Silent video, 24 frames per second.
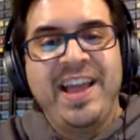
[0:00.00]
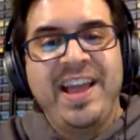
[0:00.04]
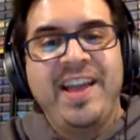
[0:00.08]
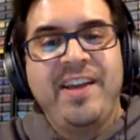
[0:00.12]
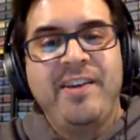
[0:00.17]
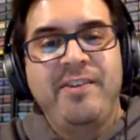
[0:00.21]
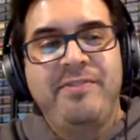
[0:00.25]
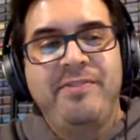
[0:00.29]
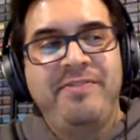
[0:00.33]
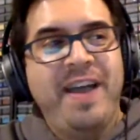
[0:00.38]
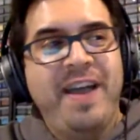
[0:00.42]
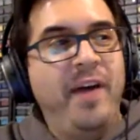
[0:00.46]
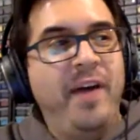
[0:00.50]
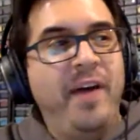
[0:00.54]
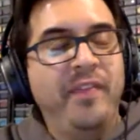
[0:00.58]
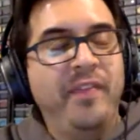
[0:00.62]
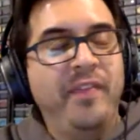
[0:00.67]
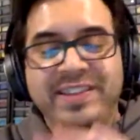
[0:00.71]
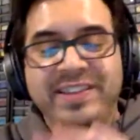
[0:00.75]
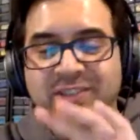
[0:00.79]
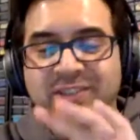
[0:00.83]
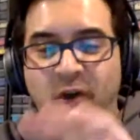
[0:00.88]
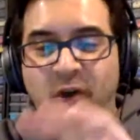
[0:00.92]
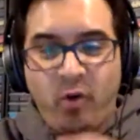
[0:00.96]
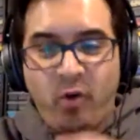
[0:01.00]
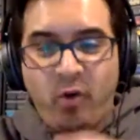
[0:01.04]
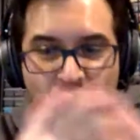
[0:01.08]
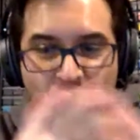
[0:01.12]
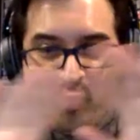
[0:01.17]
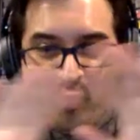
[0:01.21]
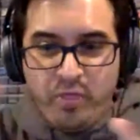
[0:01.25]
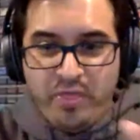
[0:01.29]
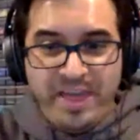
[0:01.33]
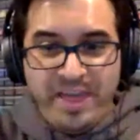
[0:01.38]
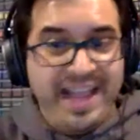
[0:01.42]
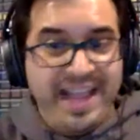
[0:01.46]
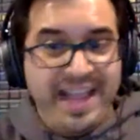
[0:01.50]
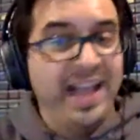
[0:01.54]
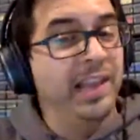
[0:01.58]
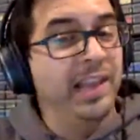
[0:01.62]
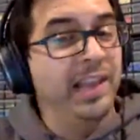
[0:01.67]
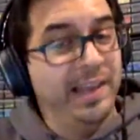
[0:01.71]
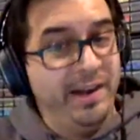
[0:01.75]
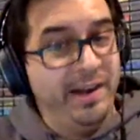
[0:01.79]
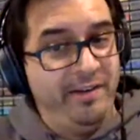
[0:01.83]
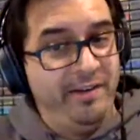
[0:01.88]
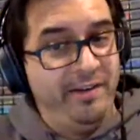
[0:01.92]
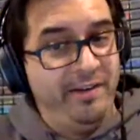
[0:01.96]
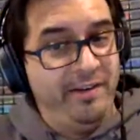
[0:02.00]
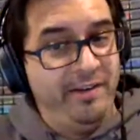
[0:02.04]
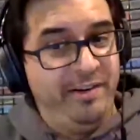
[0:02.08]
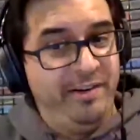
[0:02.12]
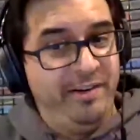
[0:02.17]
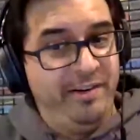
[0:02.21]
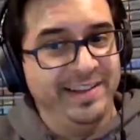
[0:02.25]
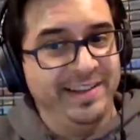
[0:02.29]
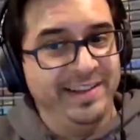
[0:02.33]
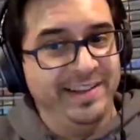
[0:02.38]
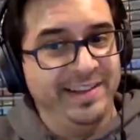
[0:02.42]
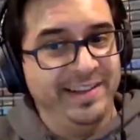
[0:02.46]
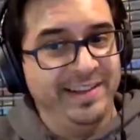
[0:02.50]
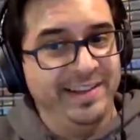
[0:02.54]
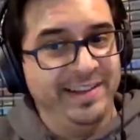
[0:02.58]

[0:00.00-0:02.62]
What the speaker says: found this whole thing hilarious